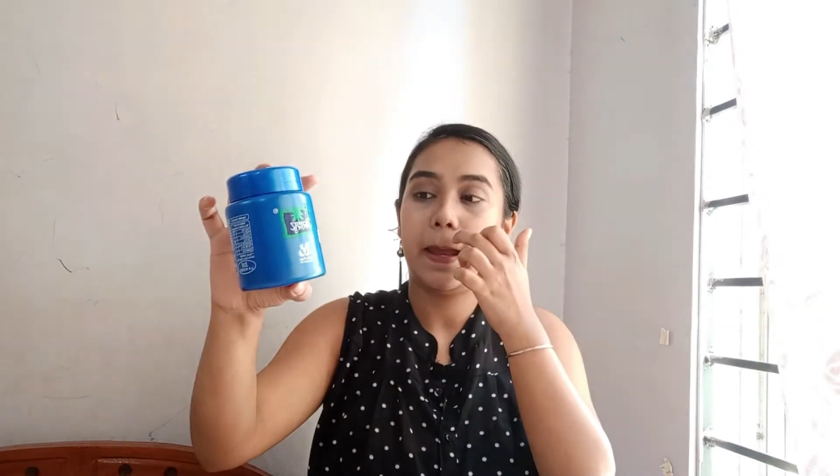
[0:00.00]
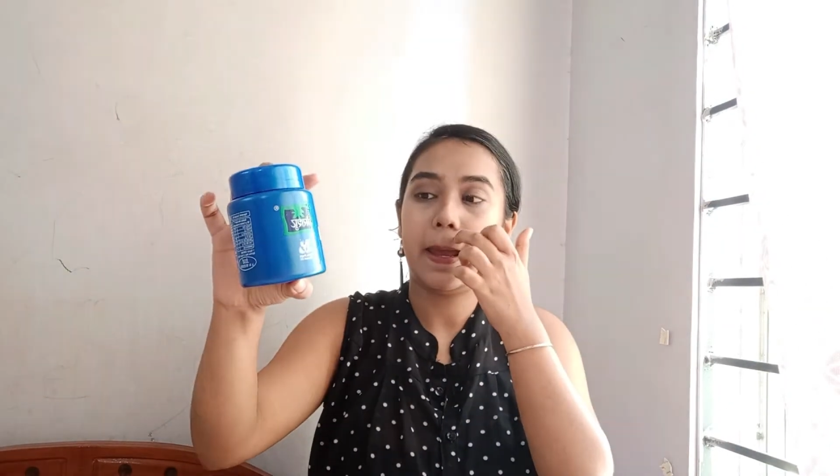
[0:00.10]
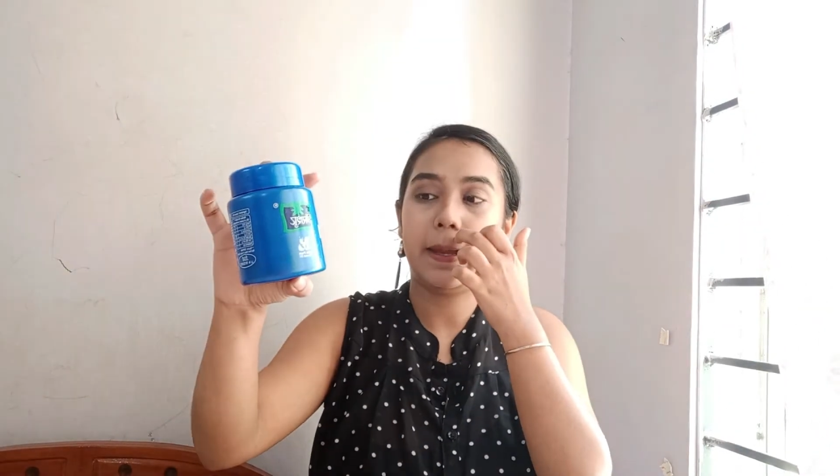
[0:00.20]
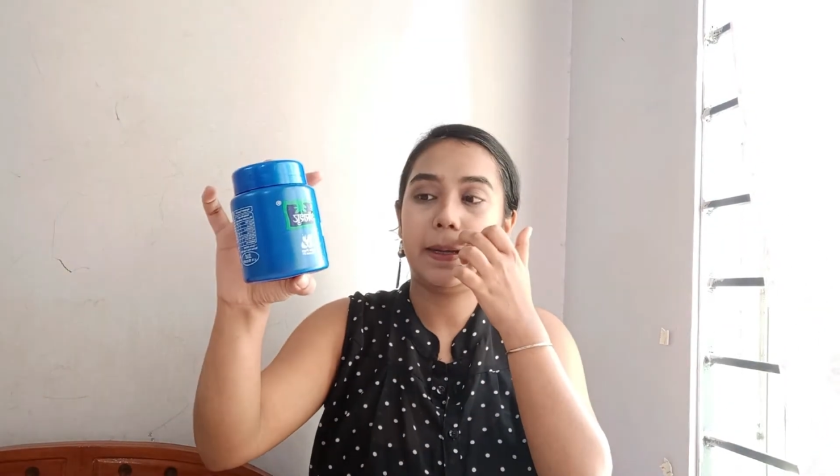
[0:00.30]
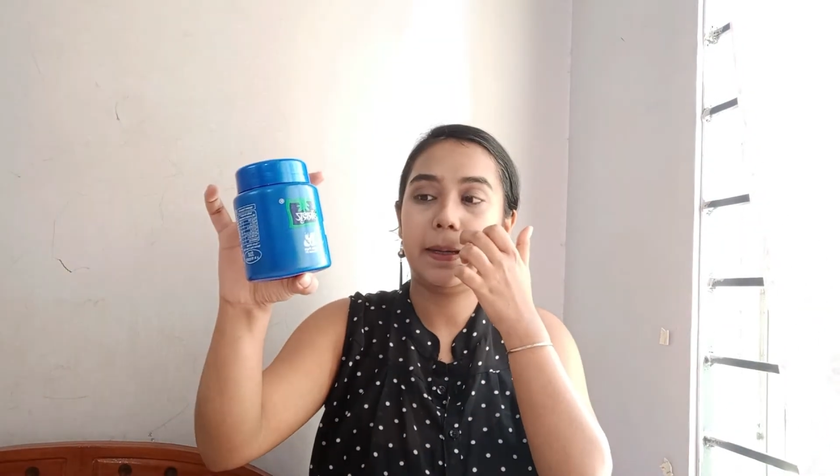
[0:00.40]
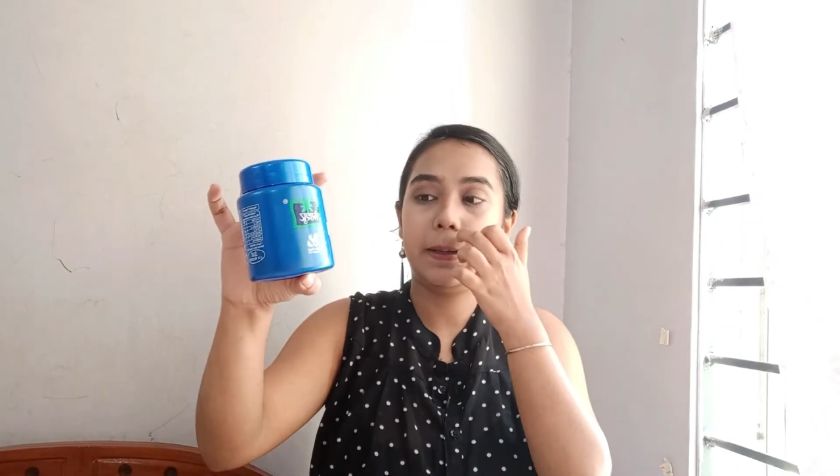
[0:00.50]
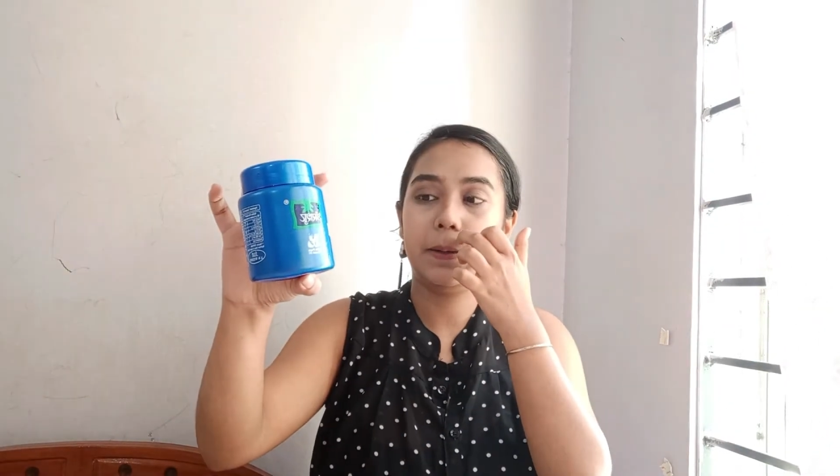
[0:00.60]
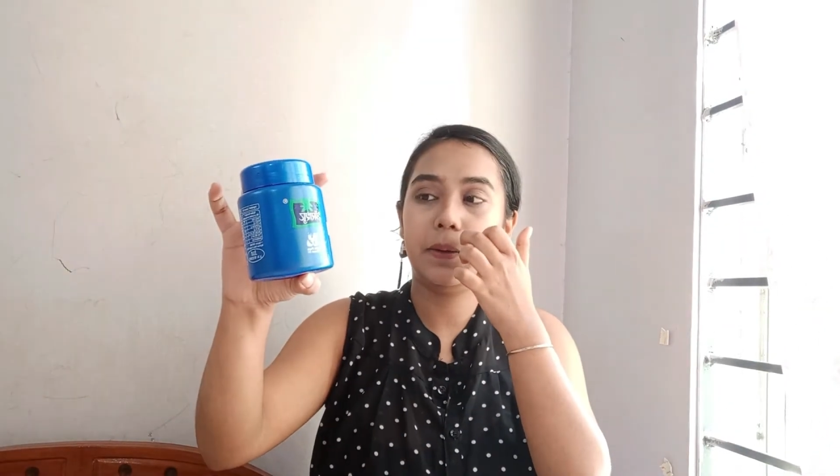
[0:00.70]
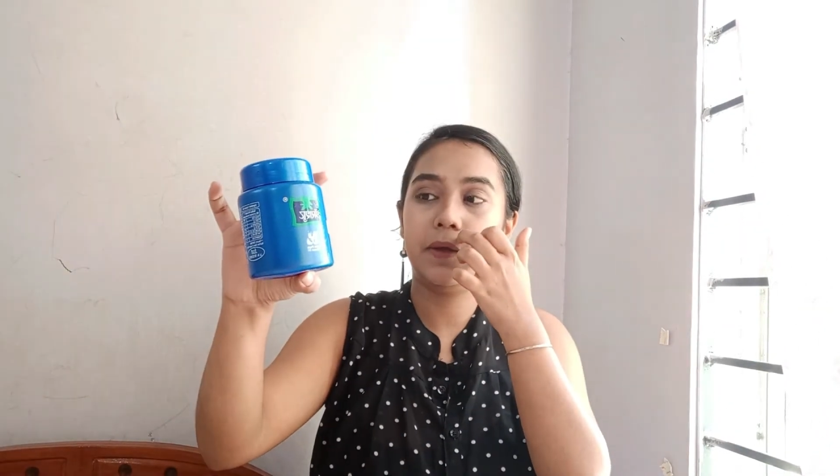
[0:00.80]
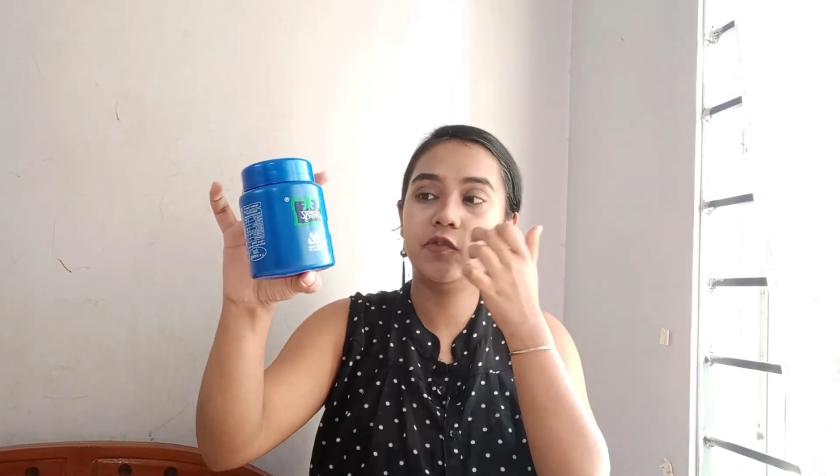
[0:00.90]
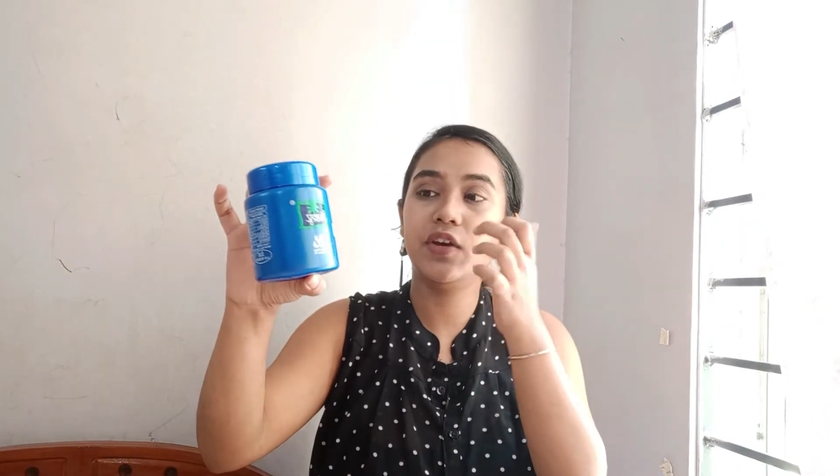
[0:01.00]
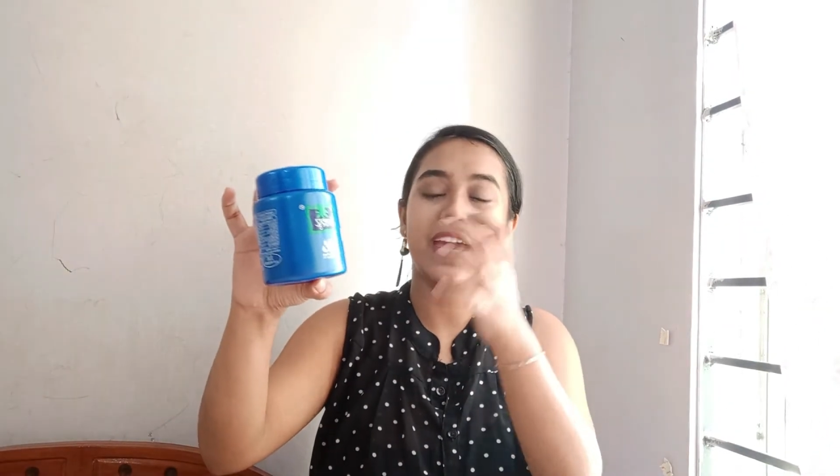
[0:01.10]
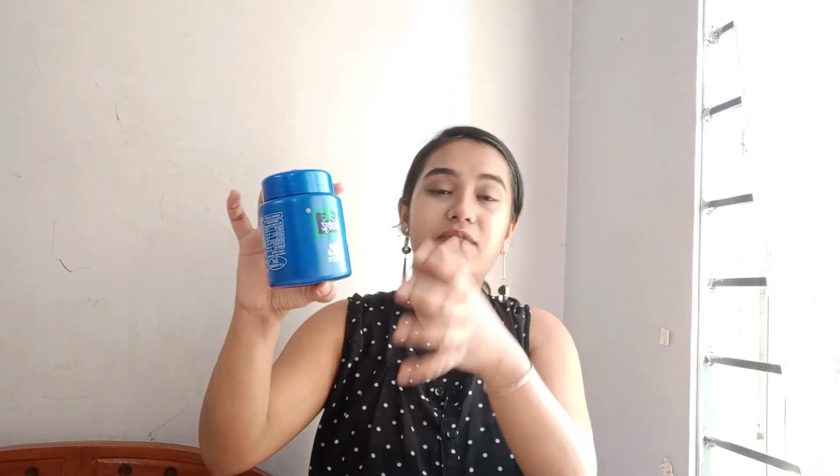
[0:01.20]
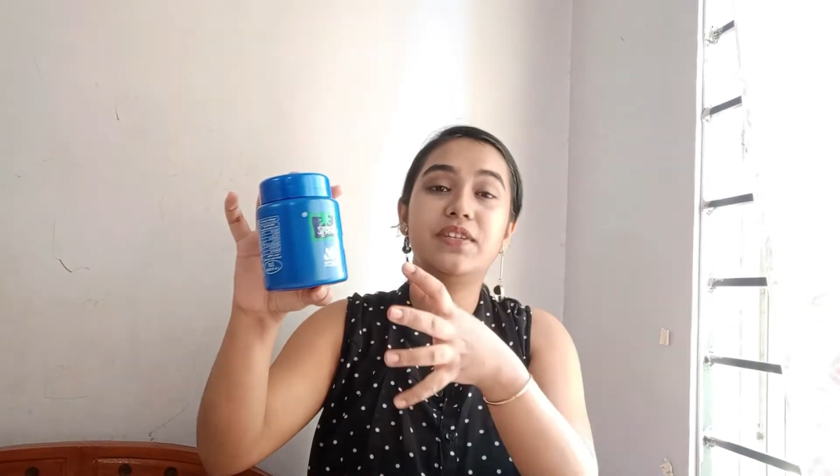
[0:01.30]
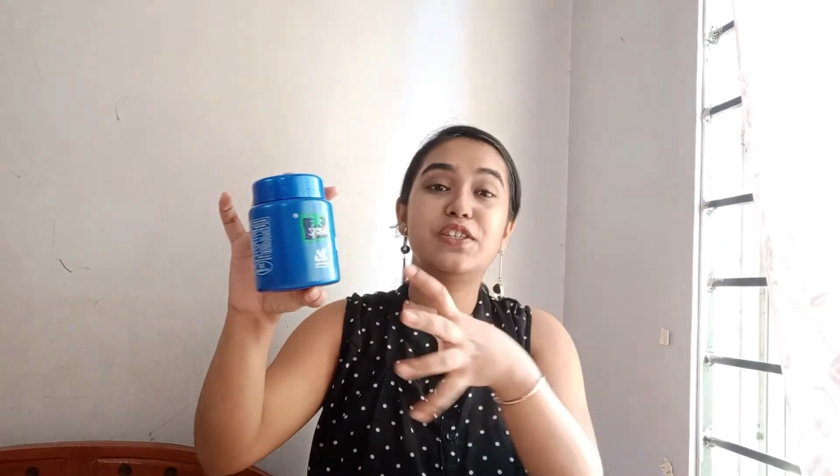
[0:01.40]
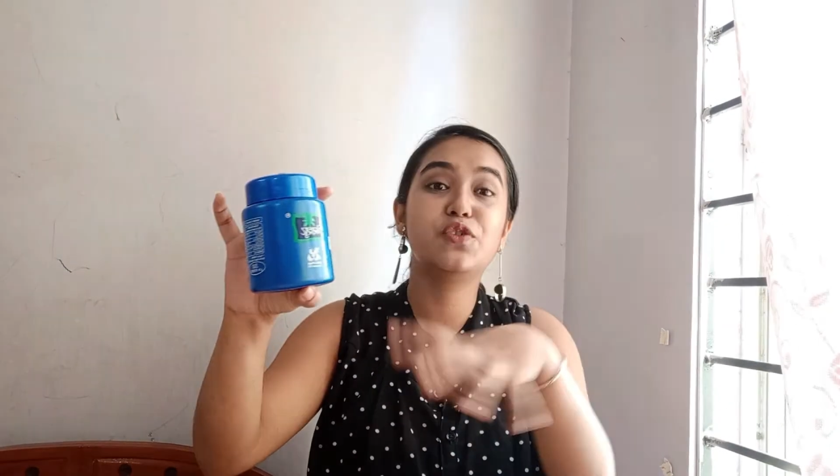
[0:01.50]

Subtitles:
And you know, if you have this,